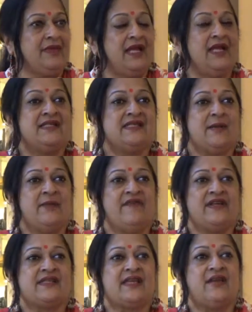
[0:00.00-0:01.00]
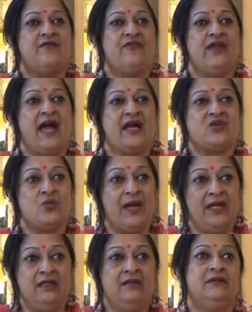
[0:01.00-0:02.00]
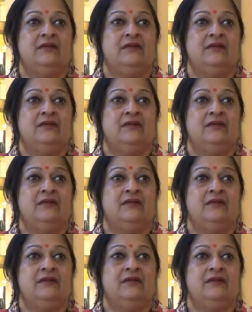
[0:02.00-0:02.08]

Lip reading: and some of us can react well.